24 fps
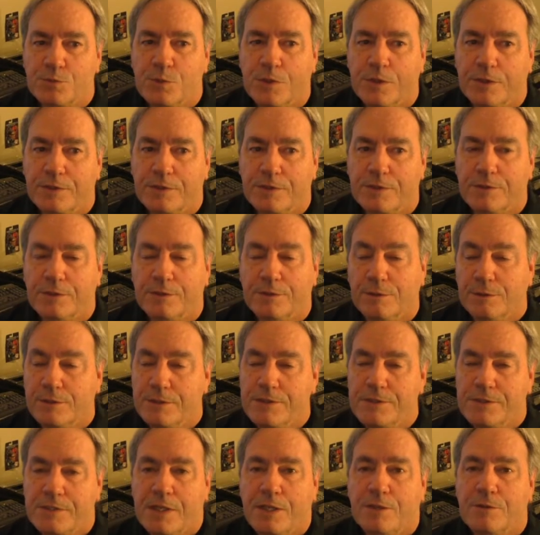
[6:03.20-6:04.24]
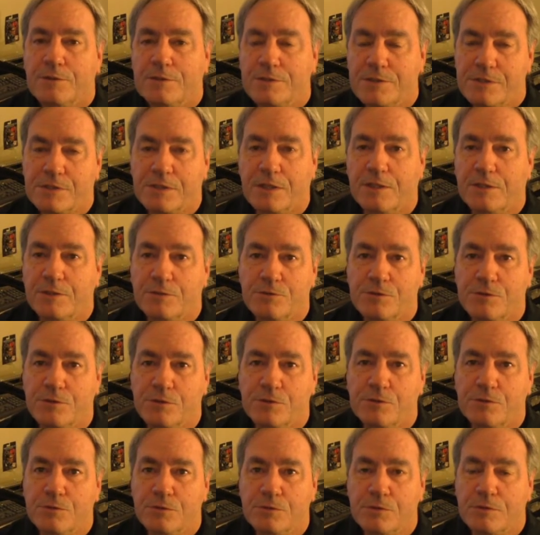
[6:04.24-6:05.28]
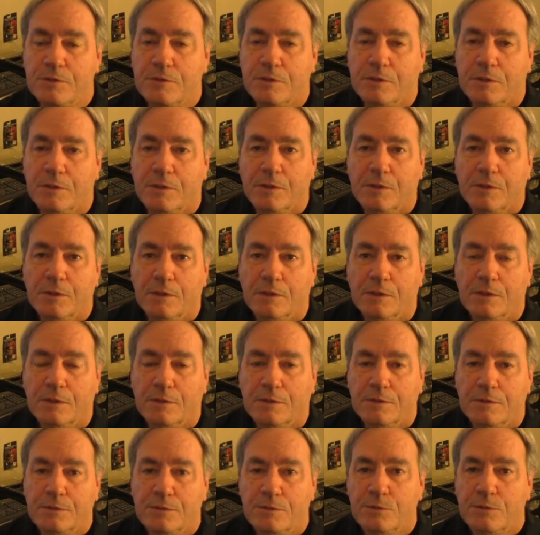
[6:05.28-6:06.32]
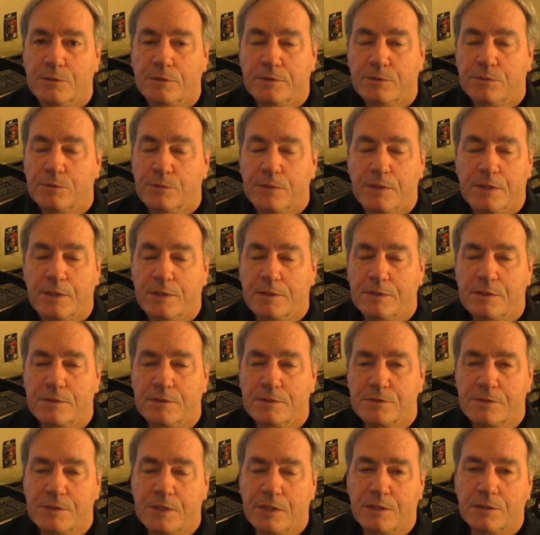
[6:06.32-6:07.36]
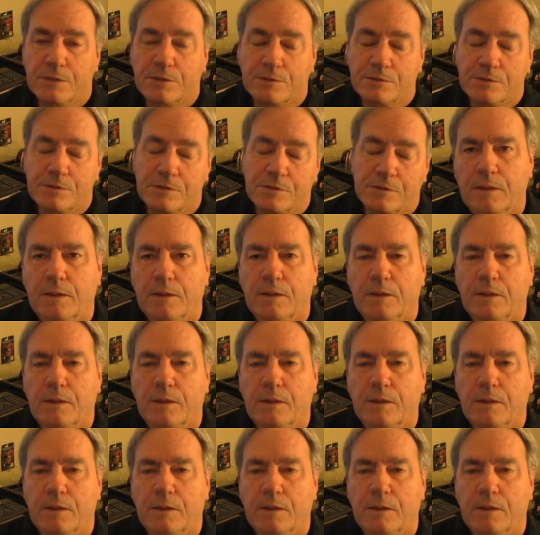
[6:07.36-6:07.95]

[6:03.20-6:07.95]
what the early sound designers used to recreate their sounds.